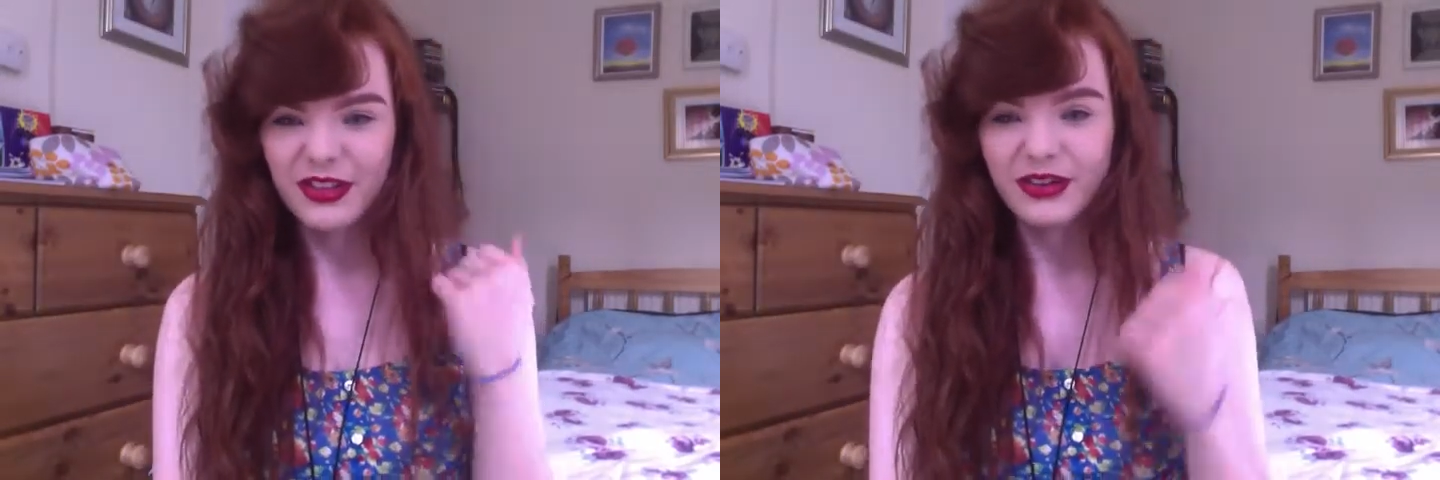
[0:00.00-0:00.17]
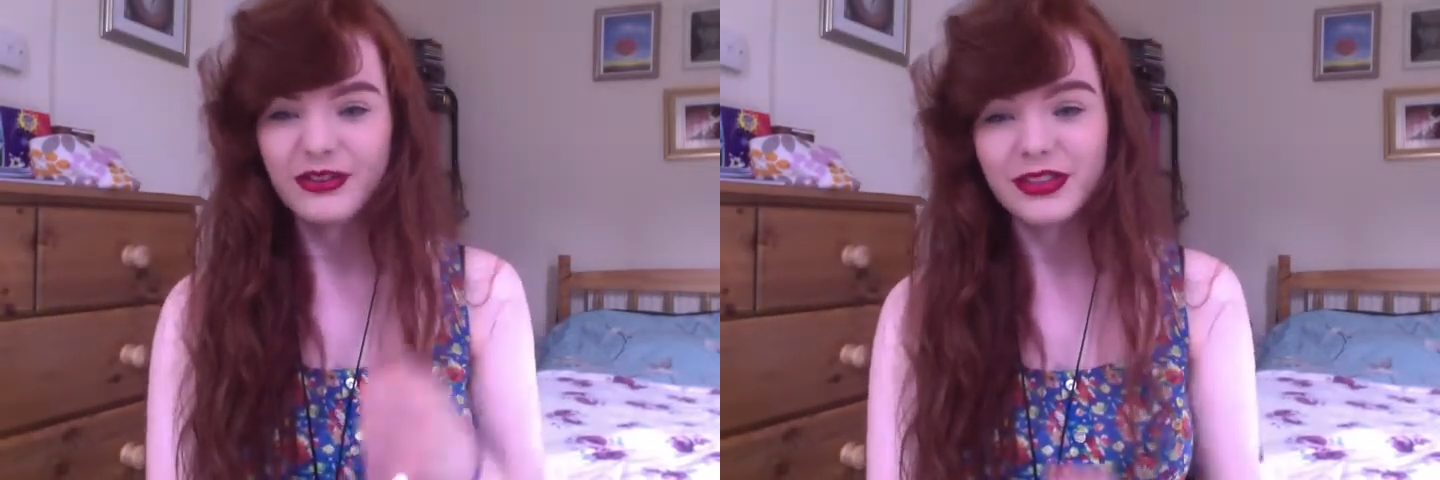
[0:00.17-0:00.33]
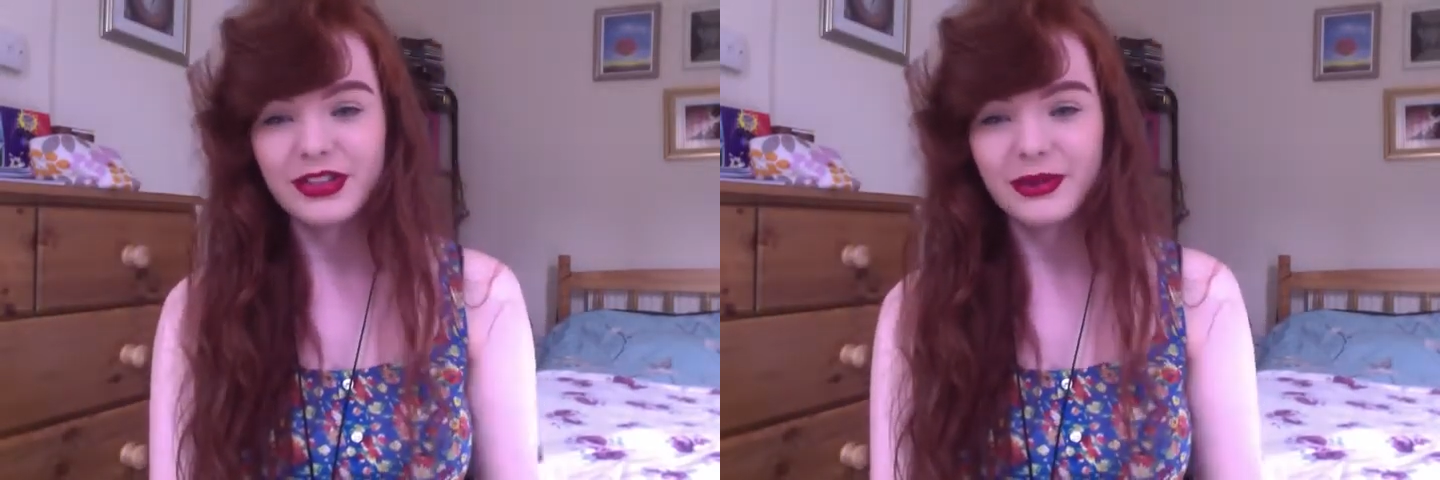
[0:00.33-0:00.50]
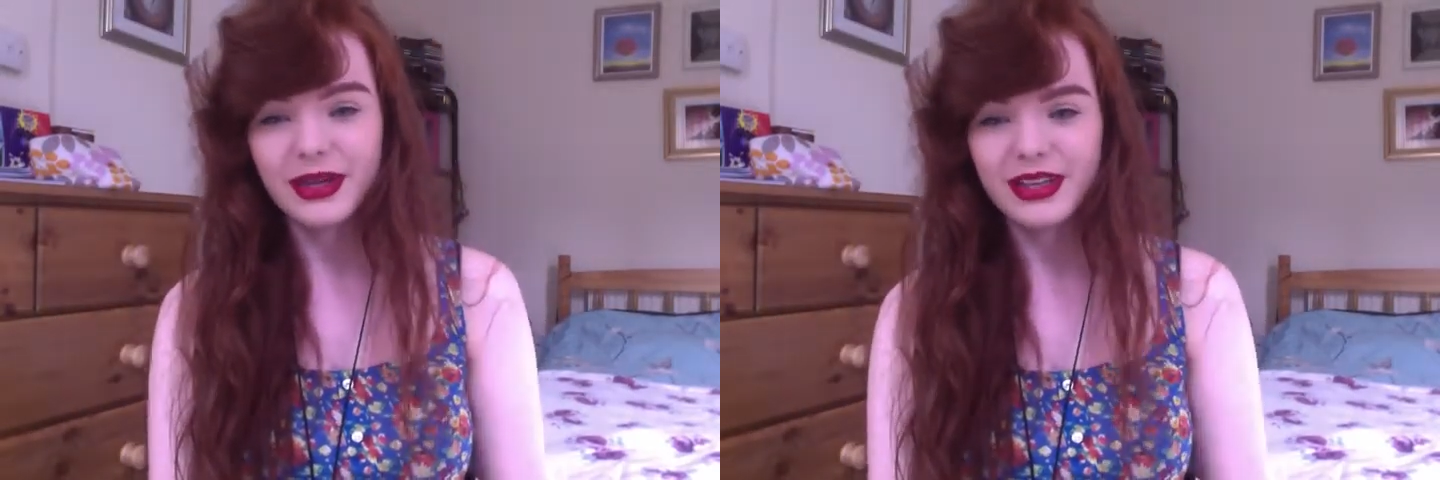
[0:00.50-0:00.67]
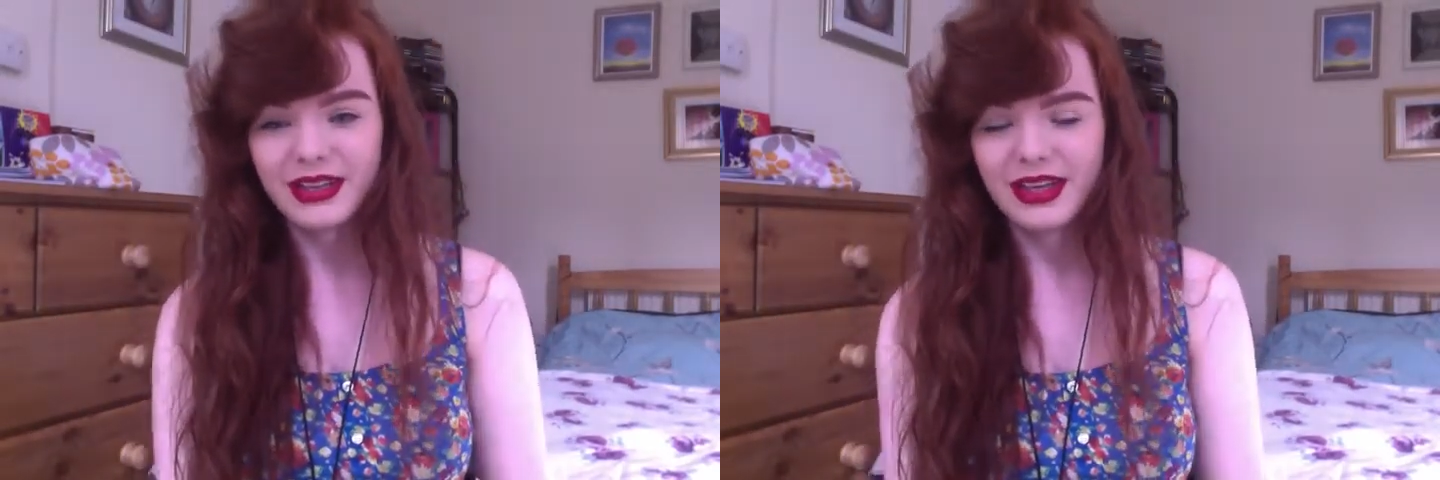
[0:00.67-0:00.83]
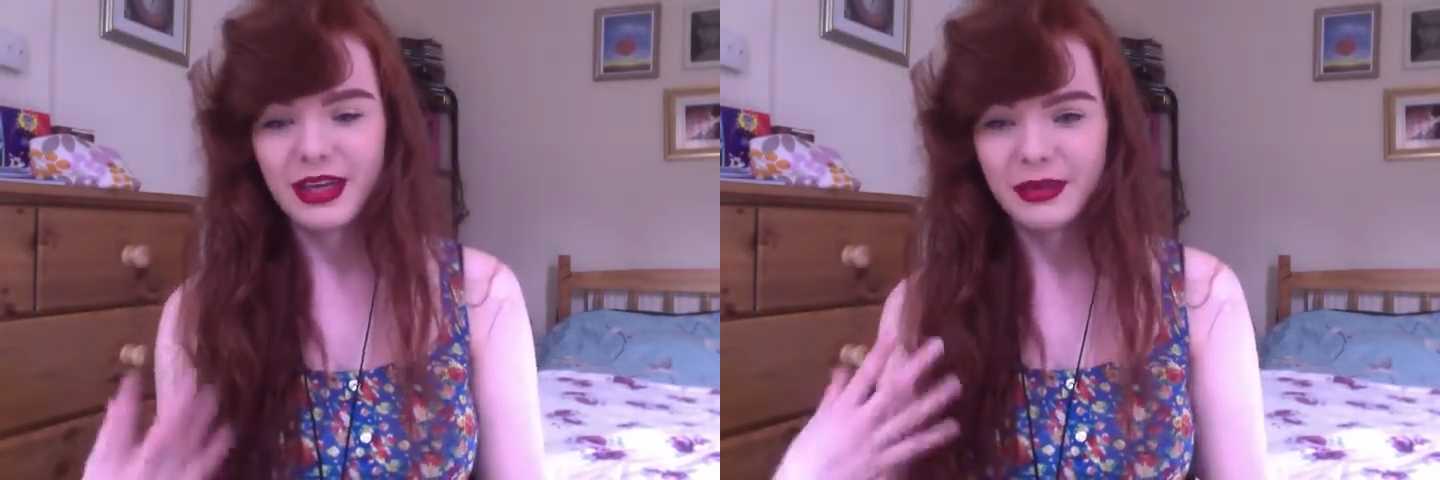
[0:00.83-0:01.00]
overdo it
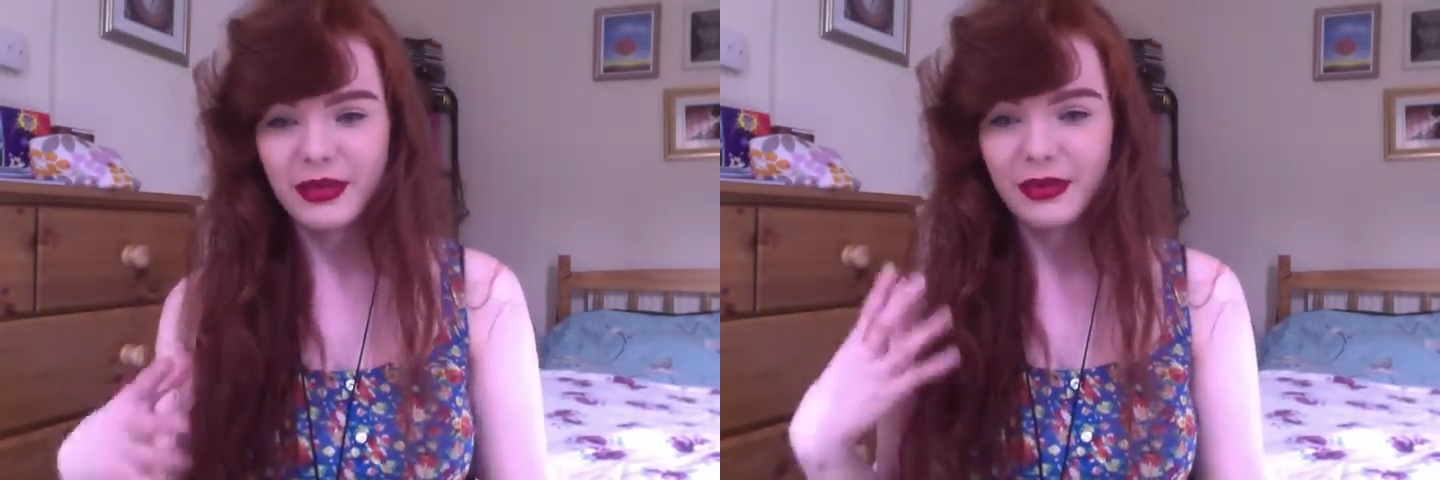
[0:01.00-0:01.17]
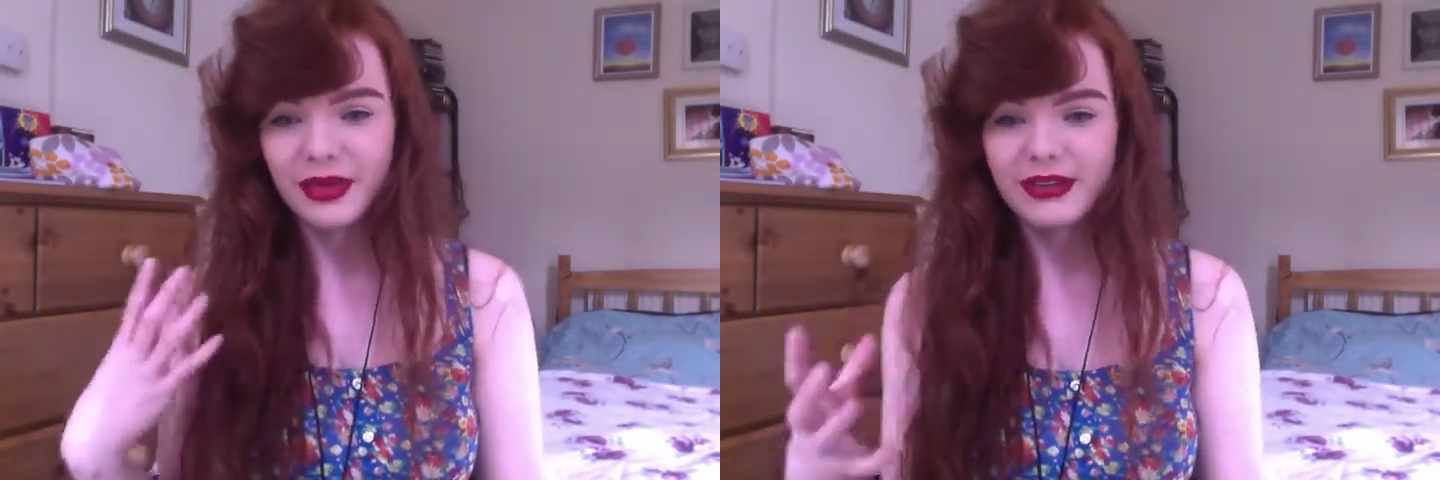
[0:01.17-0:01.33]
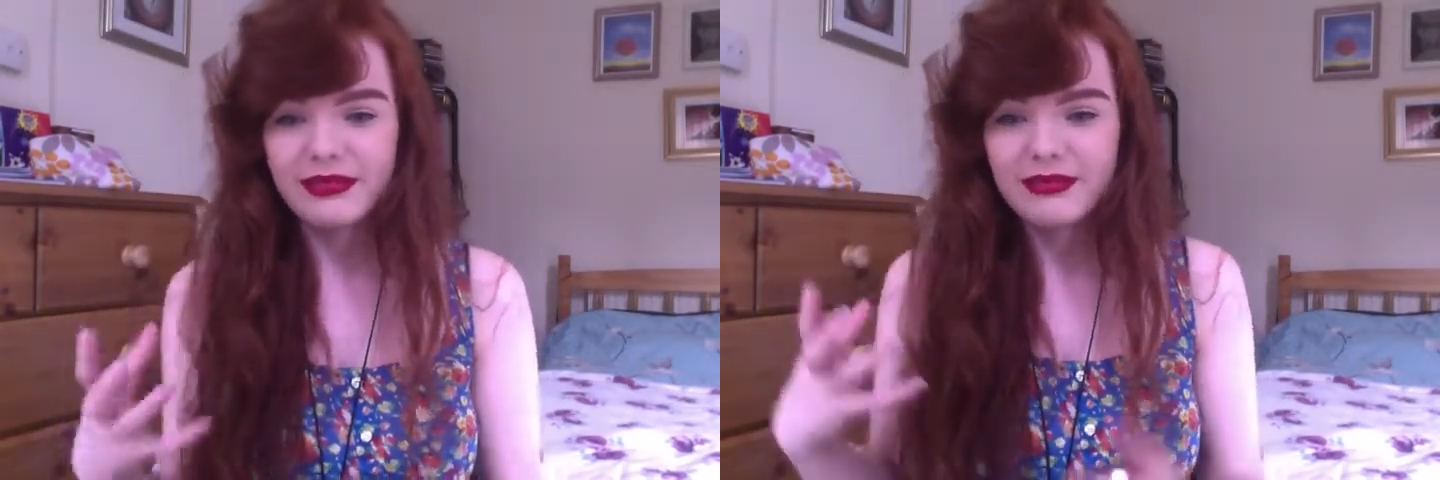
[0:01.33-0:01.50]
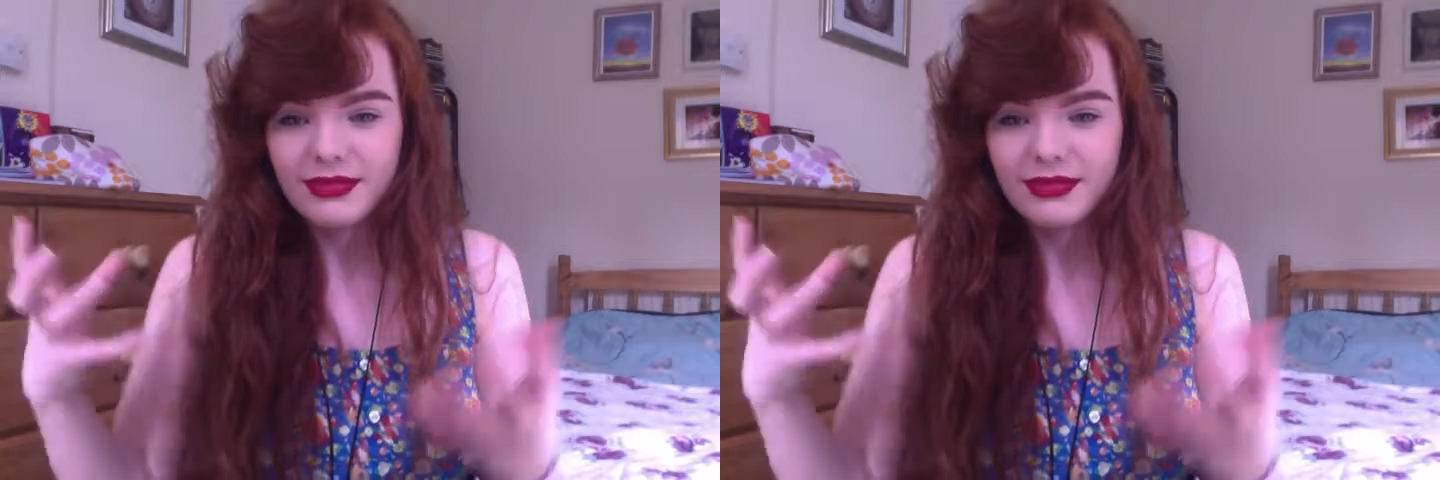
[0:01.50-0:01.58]
and keep it quite